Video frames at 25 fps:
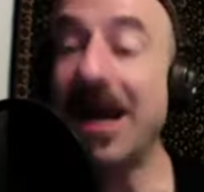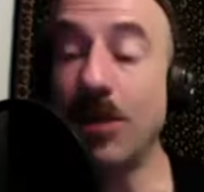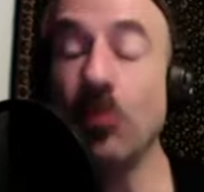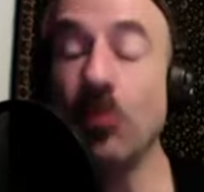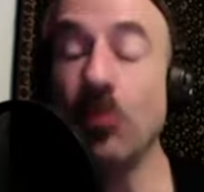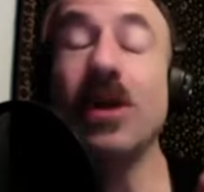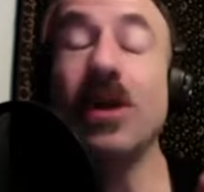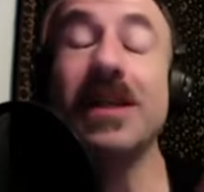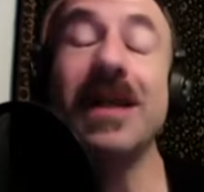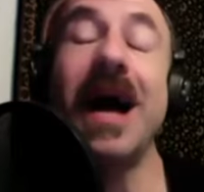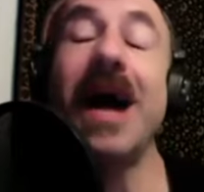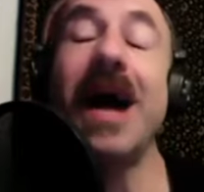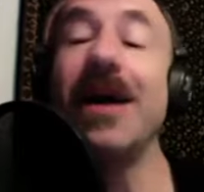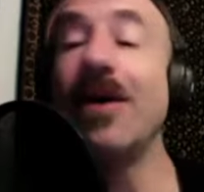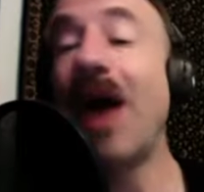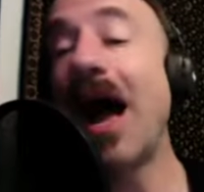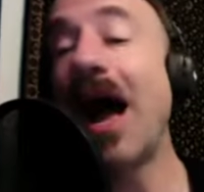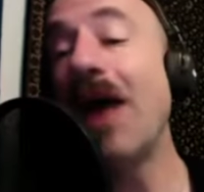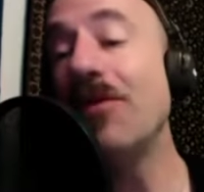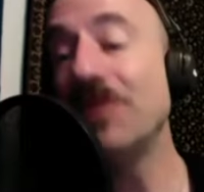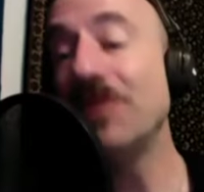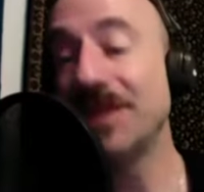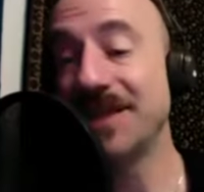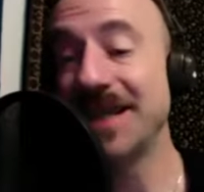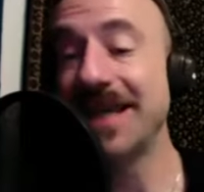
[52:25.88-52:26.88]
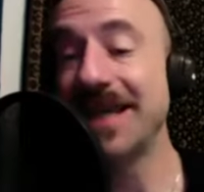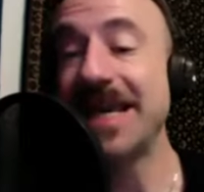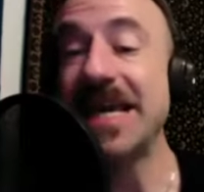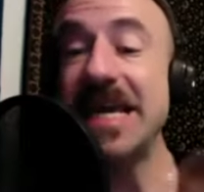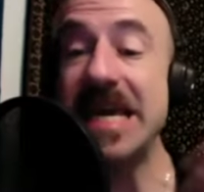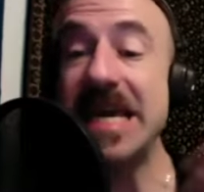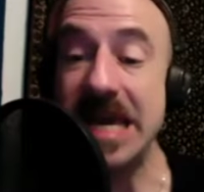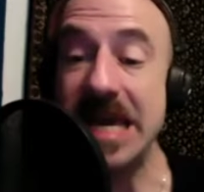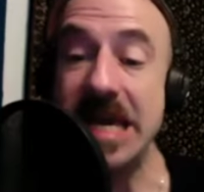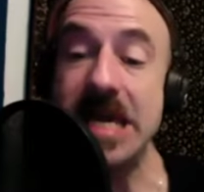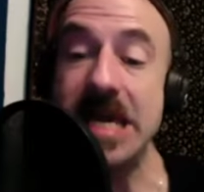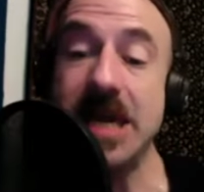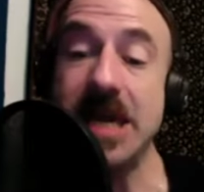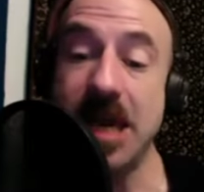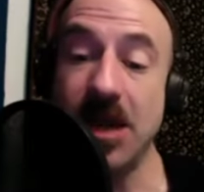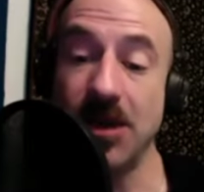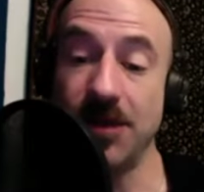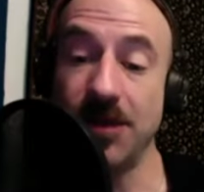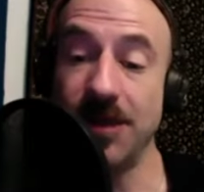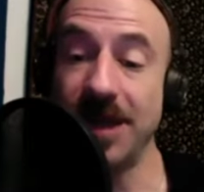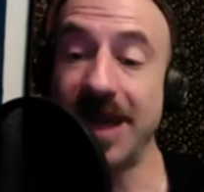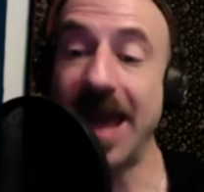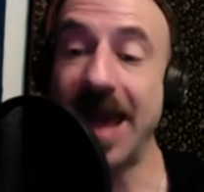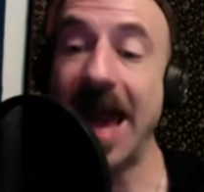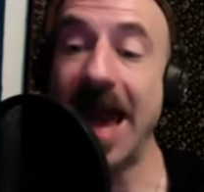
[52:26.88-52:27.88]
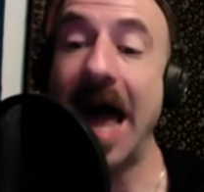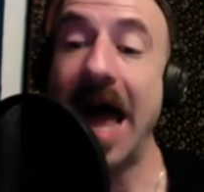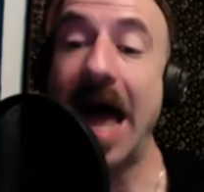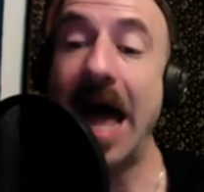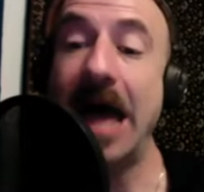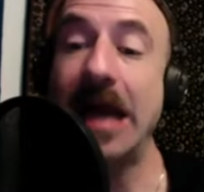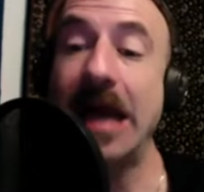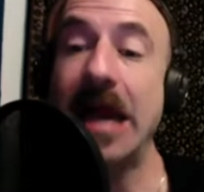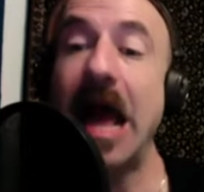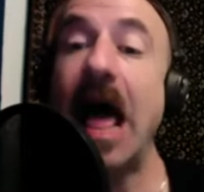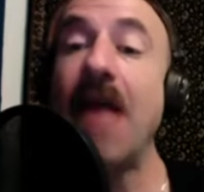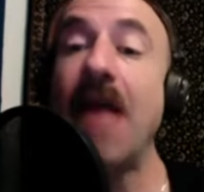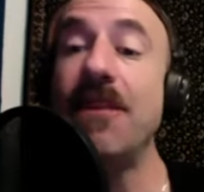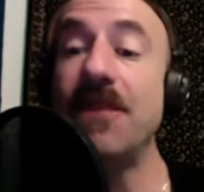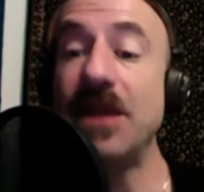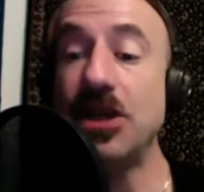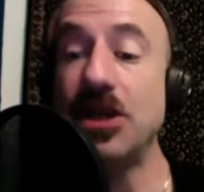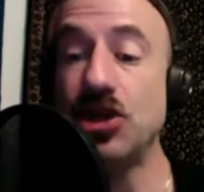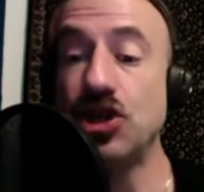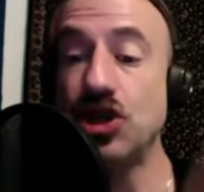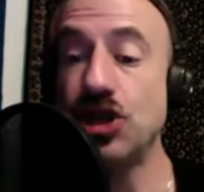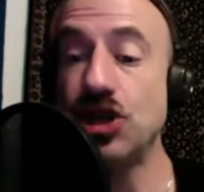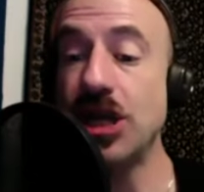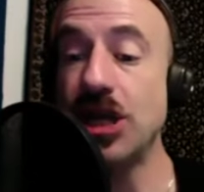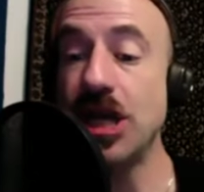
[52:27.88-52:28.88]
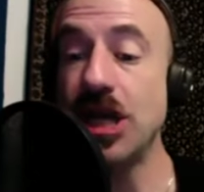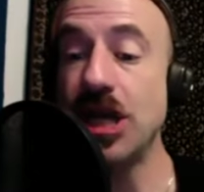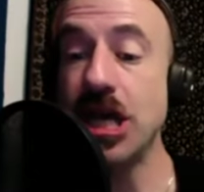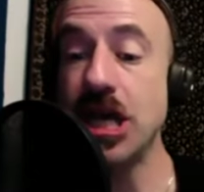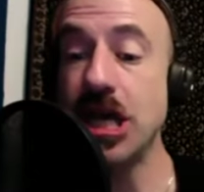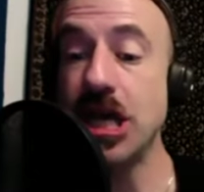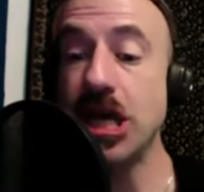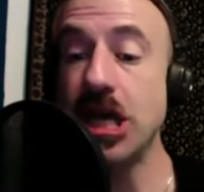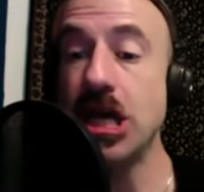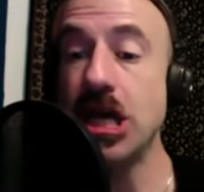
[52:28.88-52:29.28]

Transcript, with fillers: well I, I, was thinking he killed the cat and then she